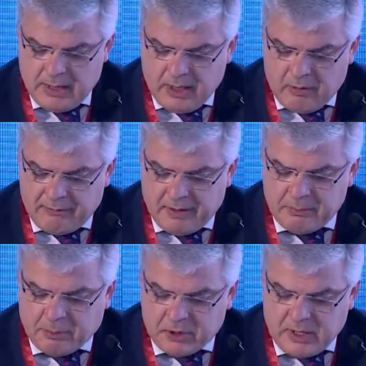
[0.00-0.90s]
Now, a very
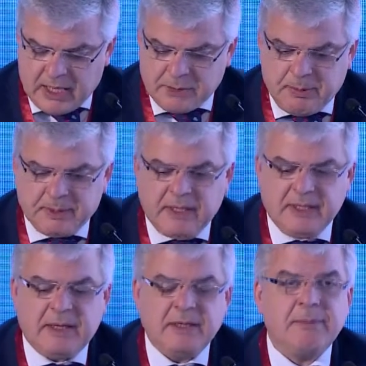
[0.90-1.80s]
important aspect,
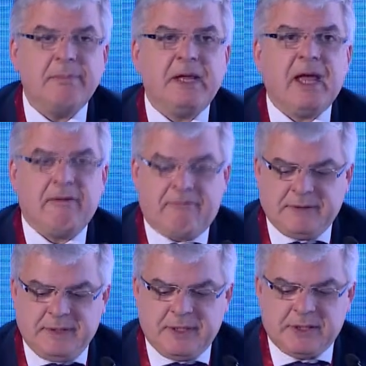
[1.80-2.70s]
there is a big
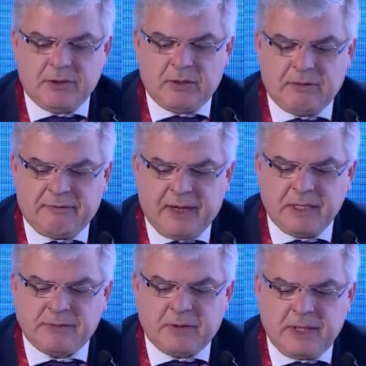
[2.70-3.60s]
emphasis on
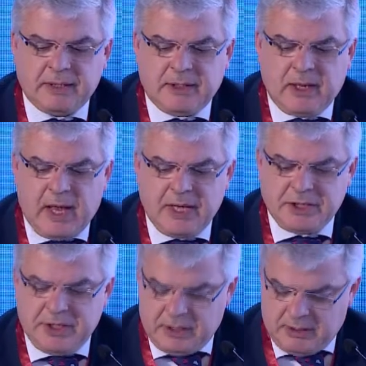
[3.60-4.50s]
advice for dental
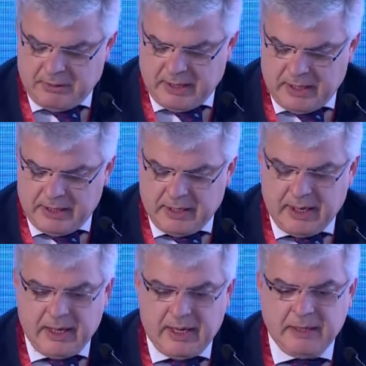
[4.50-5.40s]
hygiene in
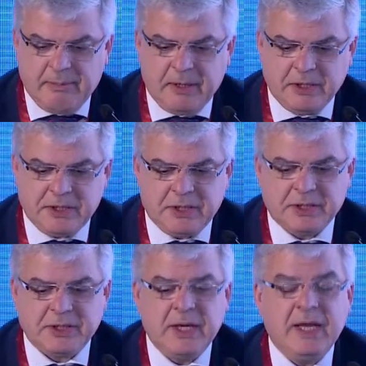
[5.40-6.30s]
the
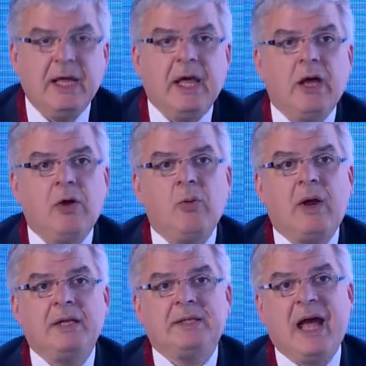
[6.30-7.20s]
patients who
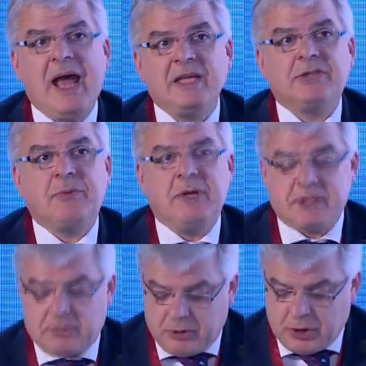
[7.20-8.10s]
are at the highest
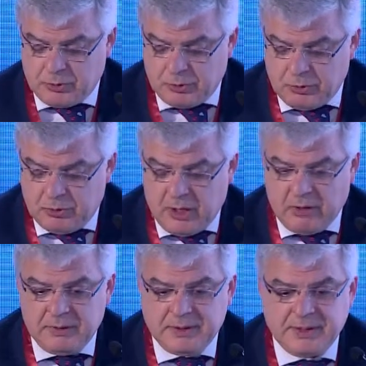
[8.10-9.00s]
risk, because we do know
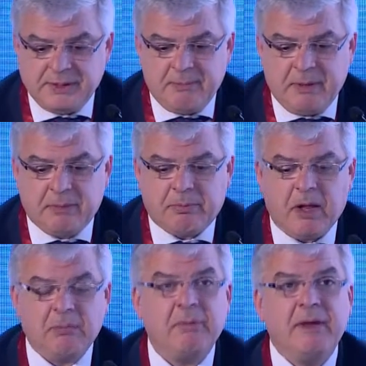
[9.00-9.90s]
this is a big
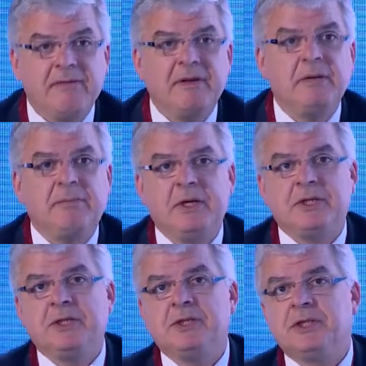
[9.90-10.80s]
problem even in
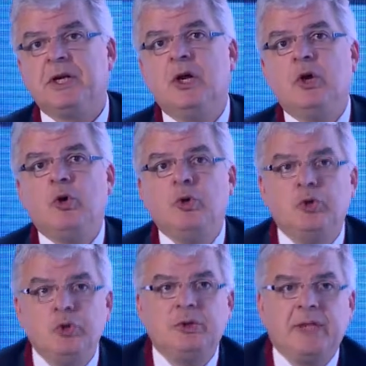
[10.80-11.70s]
patients who
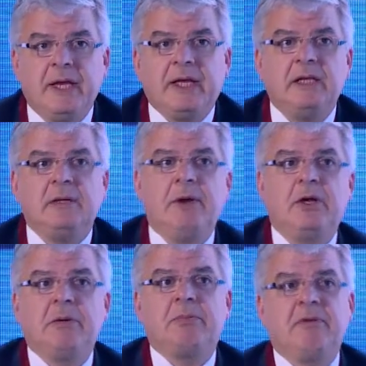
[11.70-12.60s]
do take
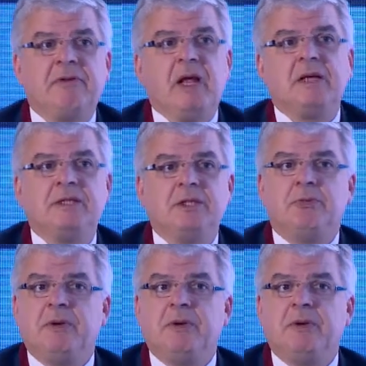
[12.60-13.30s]
antibiotic prophylaxis.